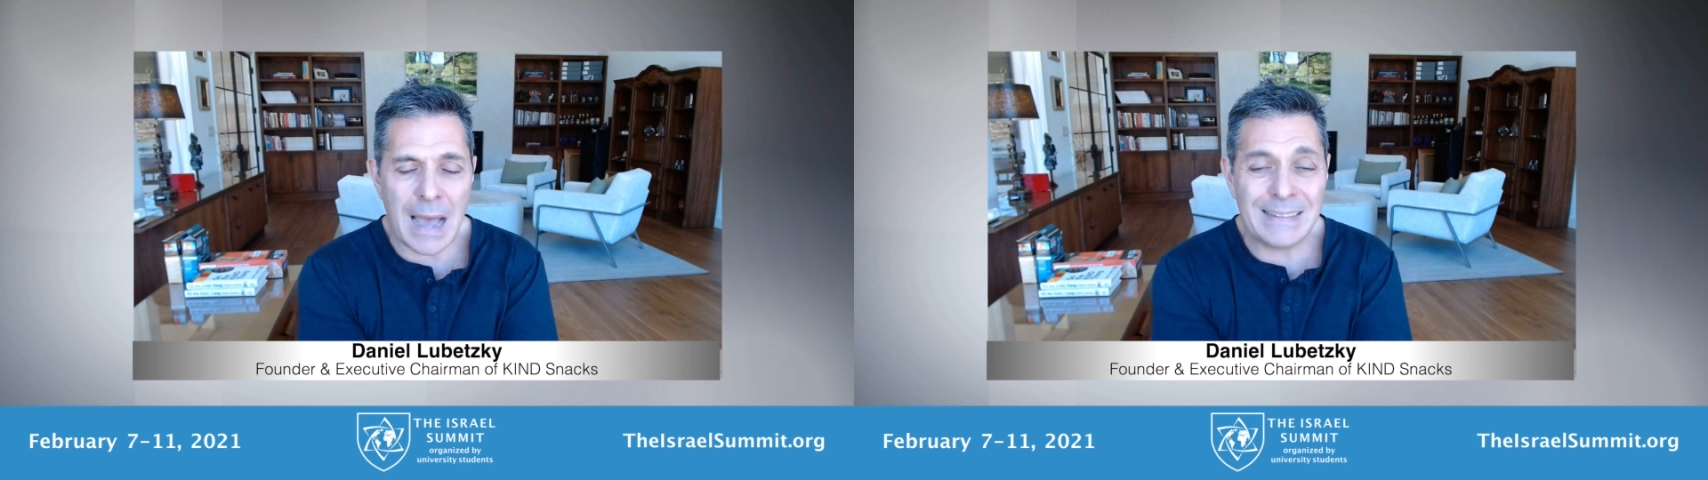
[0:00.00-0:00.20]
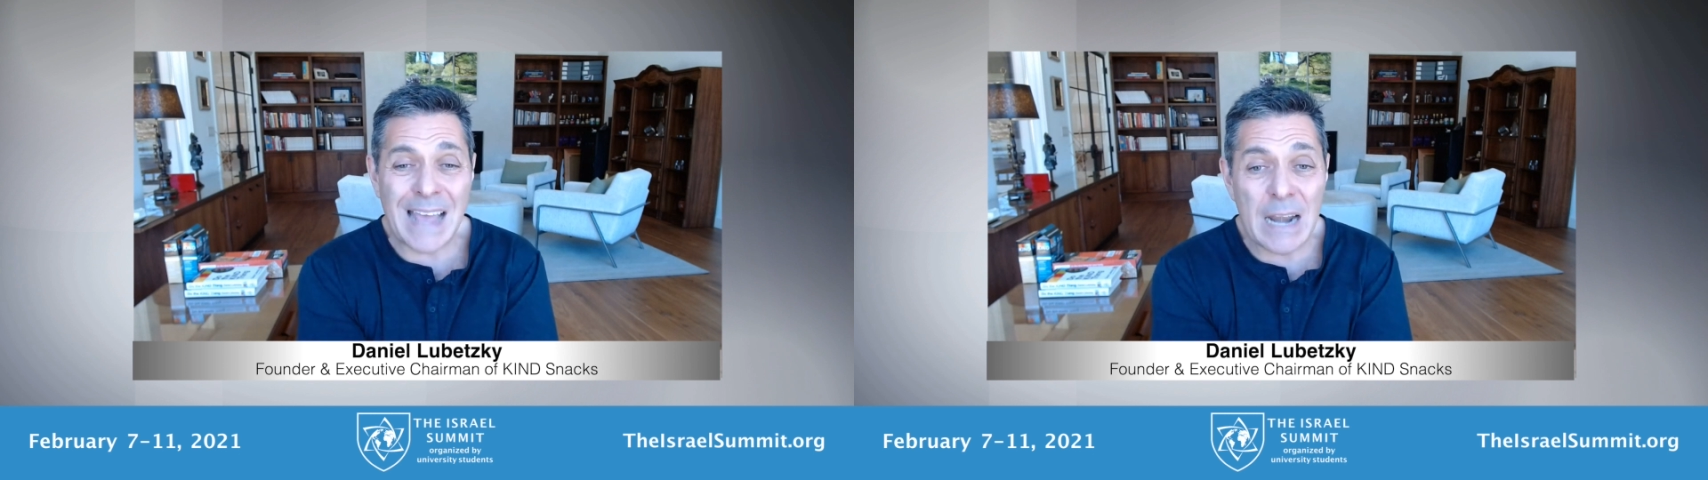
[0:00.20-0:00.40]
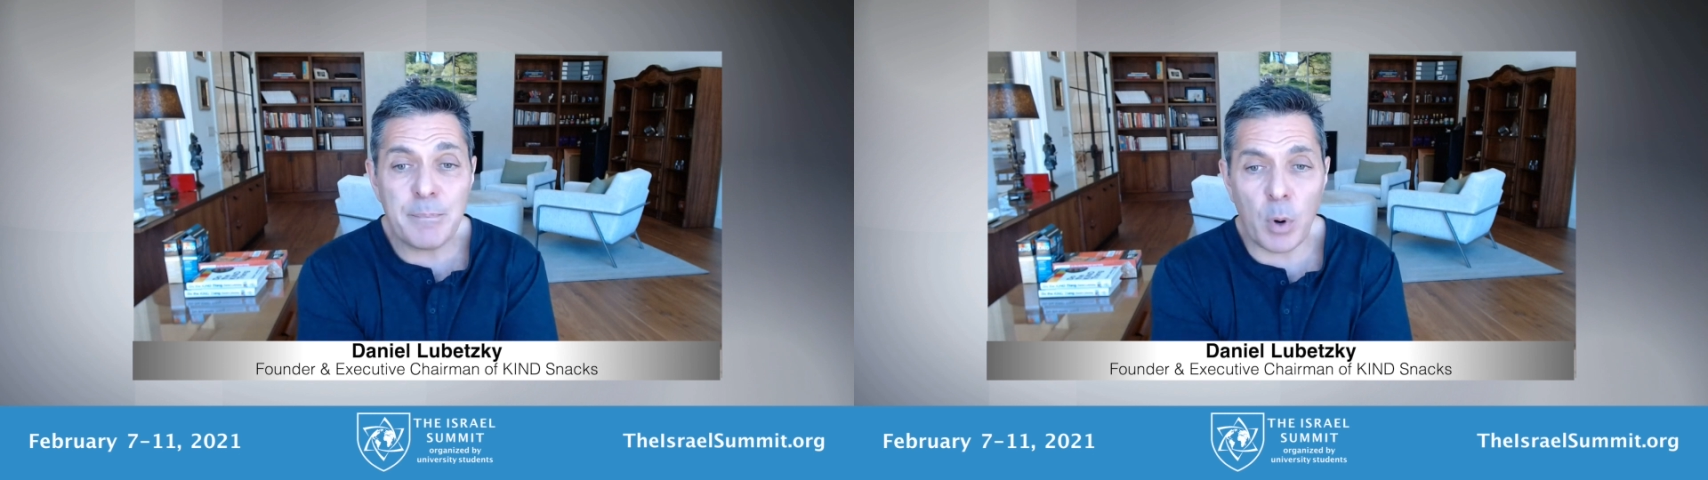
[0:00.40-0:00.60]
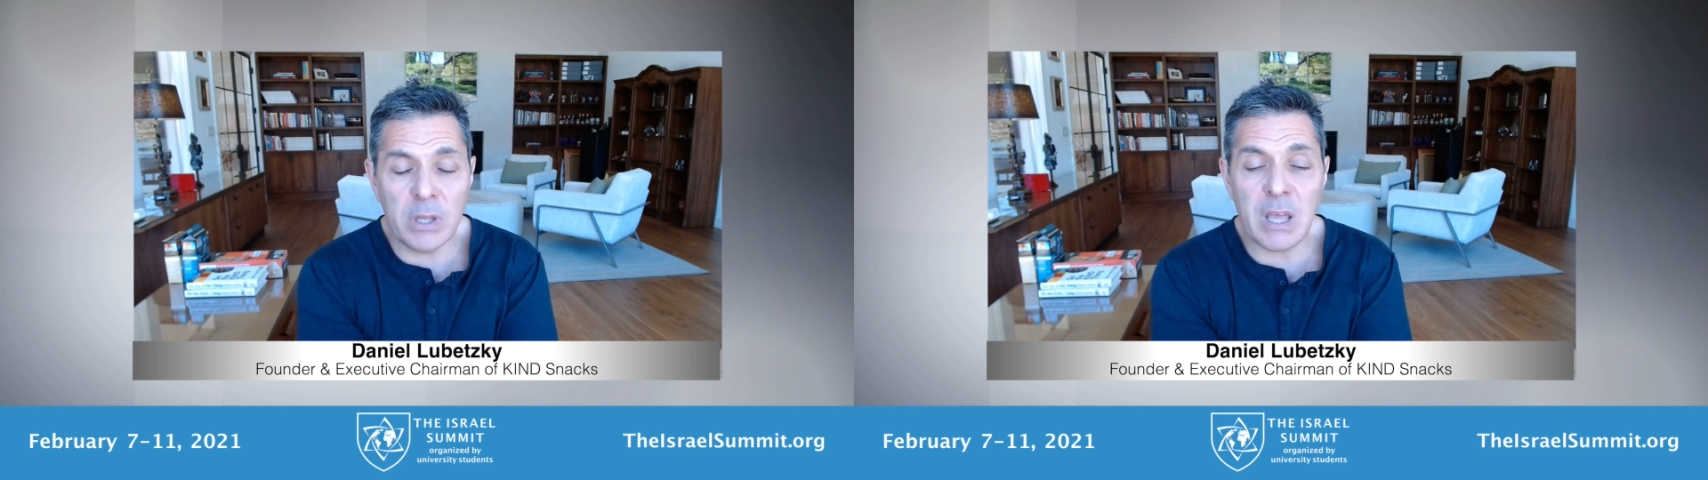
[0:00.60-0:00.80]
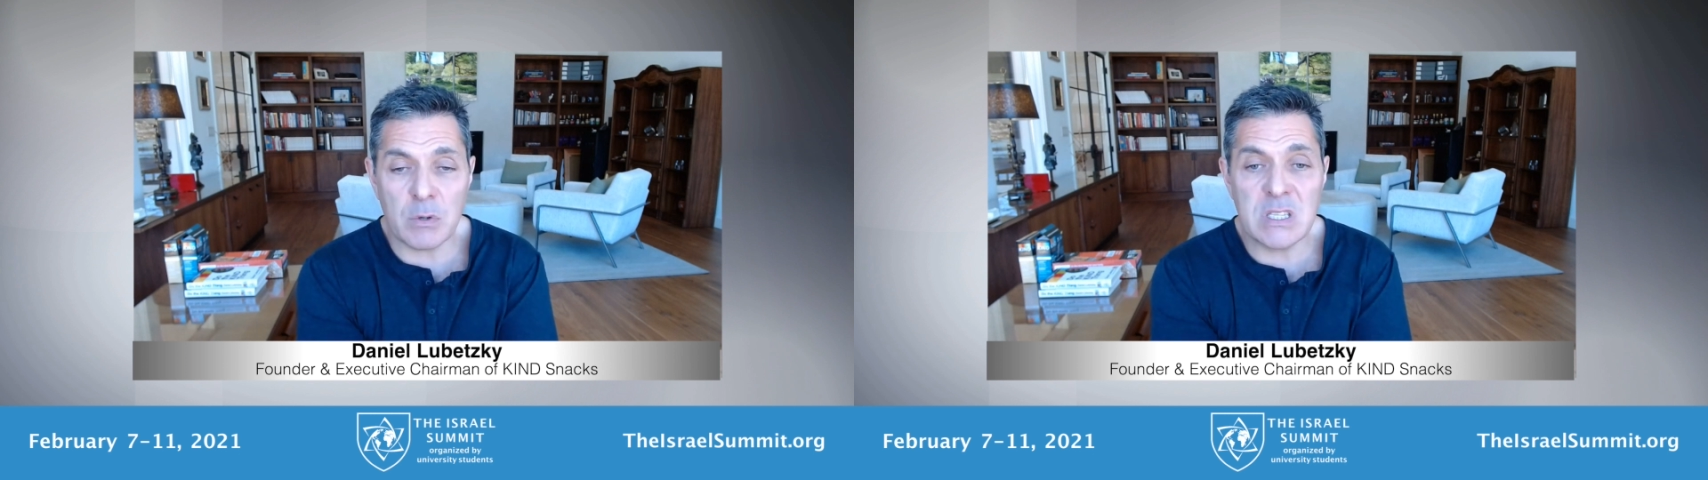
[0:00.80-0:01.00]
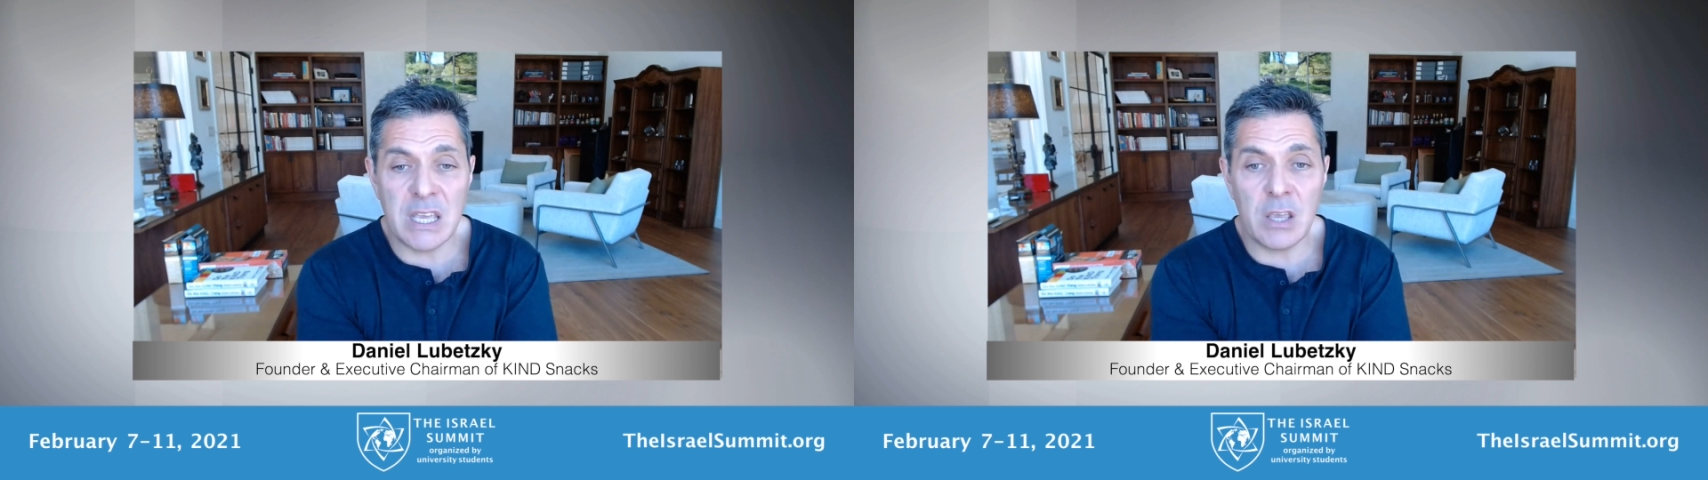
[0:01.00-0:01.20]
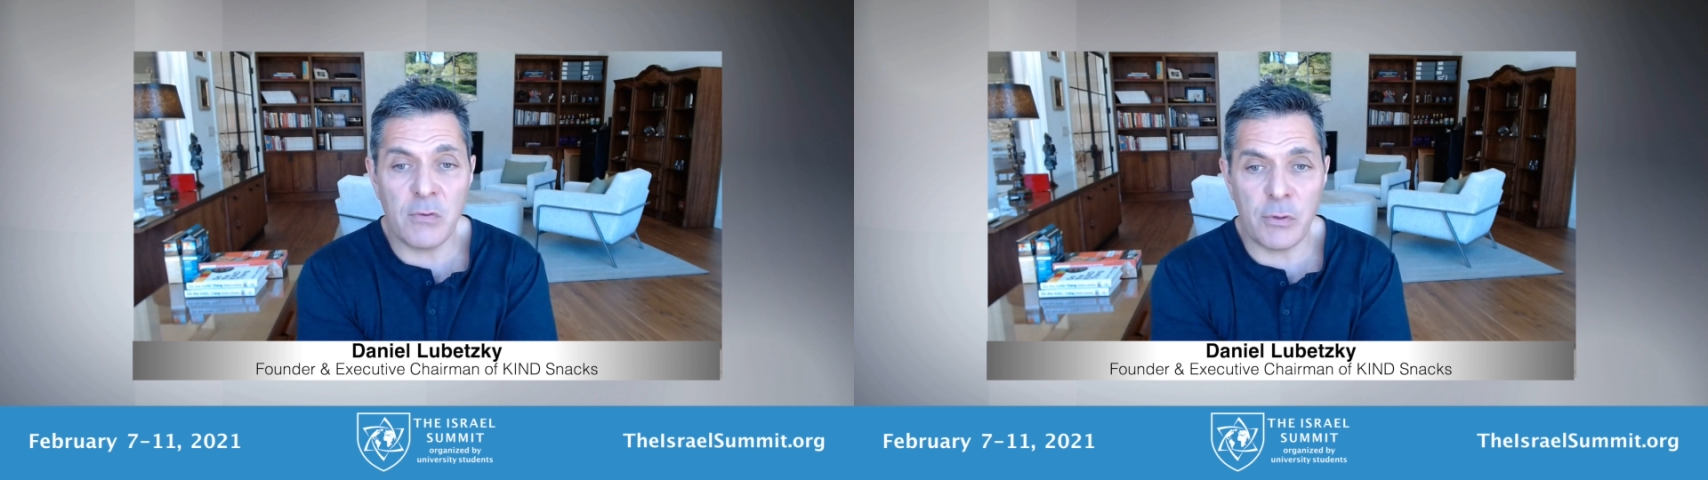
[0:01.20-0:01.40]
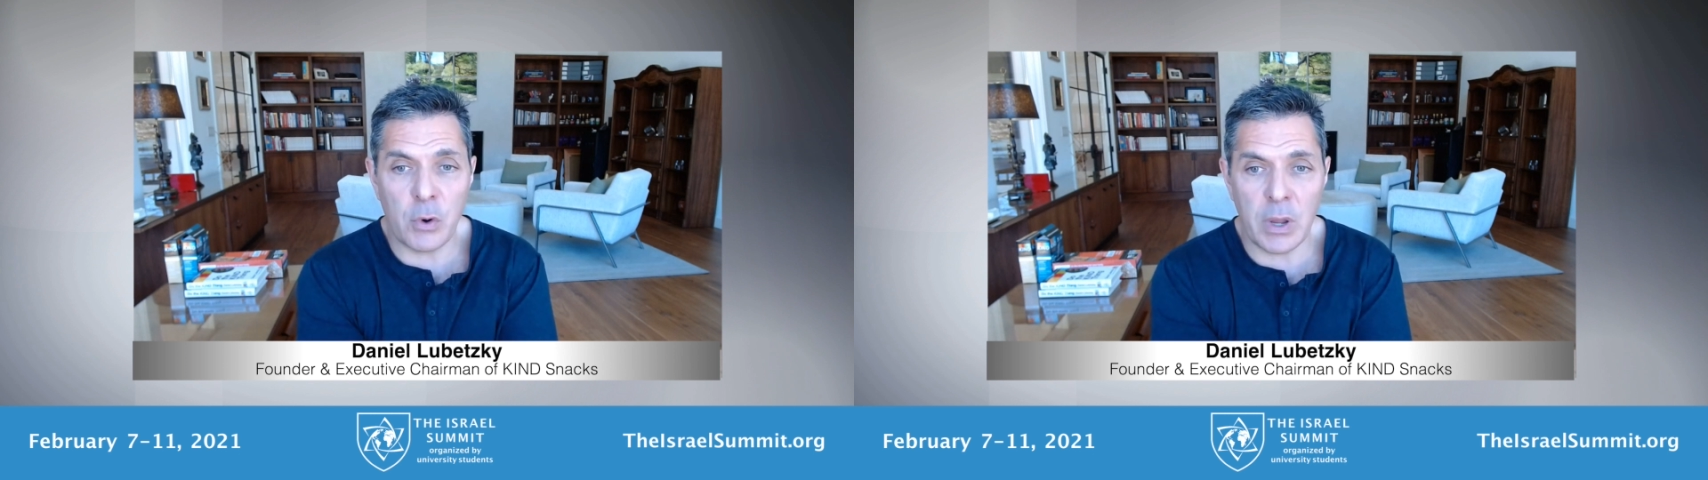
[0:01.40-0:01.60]
at that point I was thinking
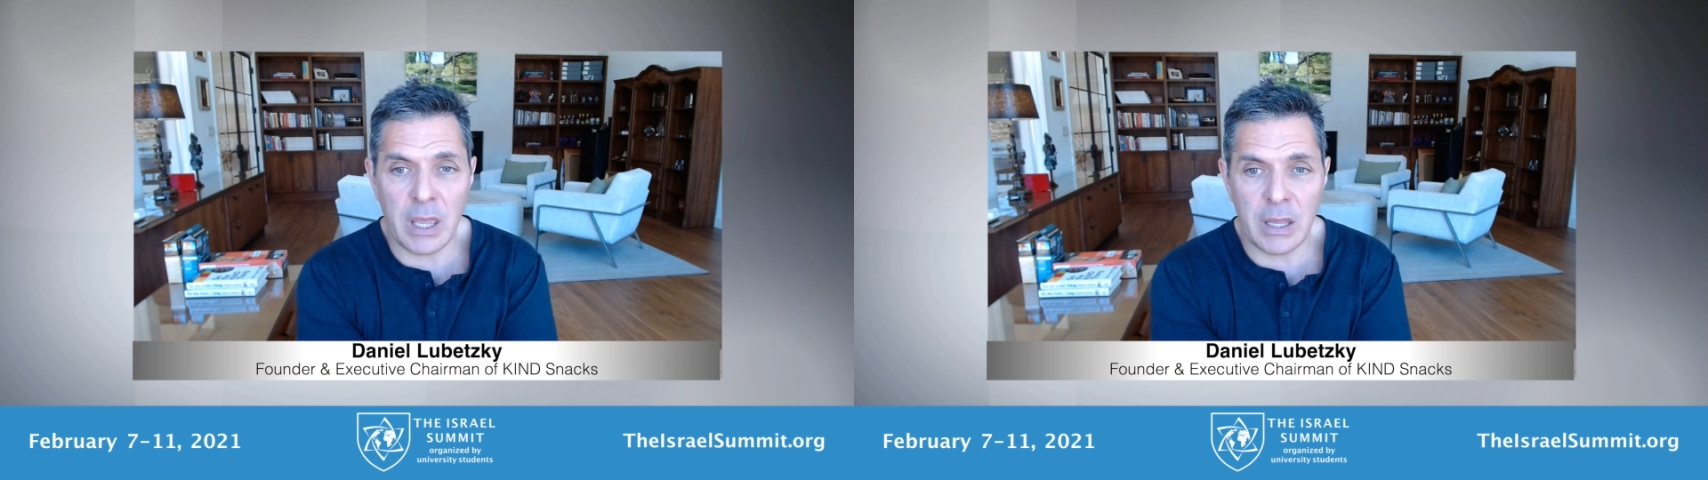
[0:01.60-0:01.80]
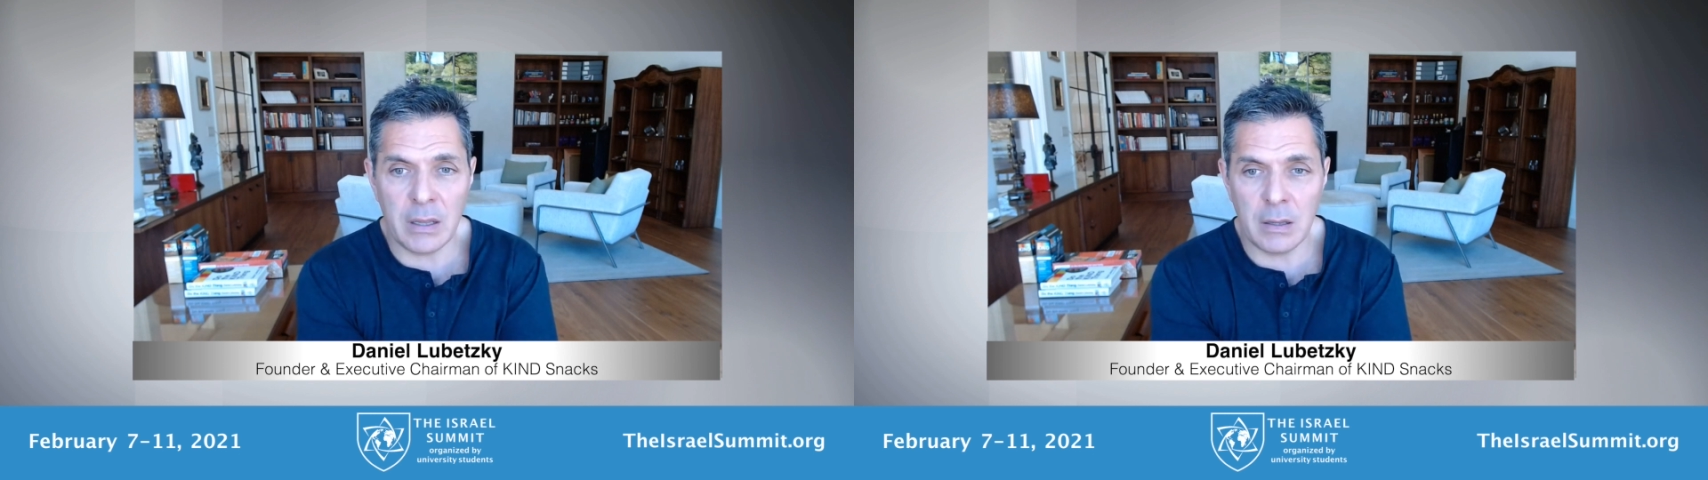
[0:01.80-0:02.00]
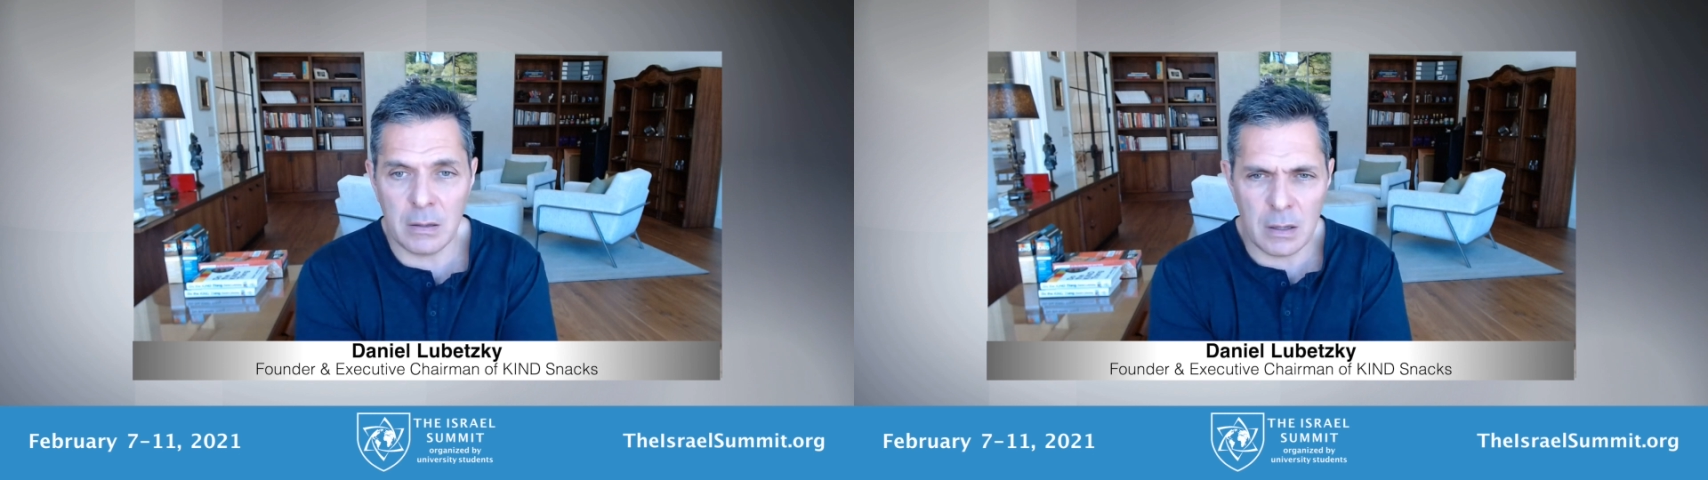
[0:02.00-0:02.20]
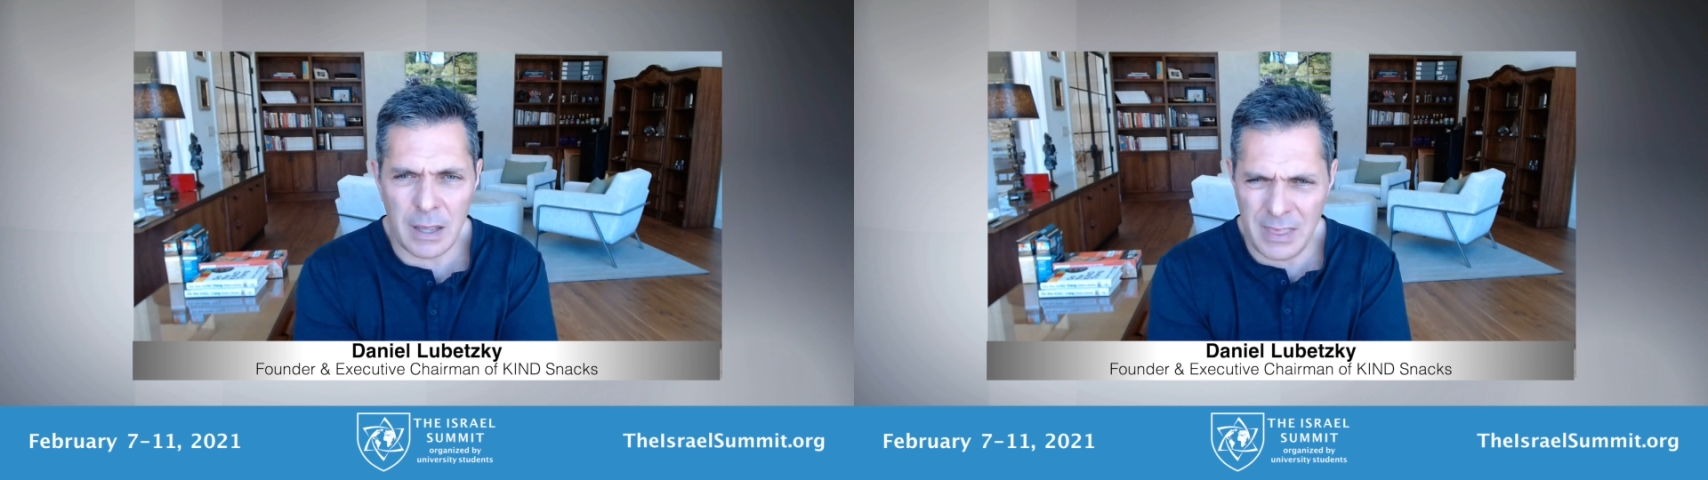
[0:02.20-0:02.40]
of throwing in,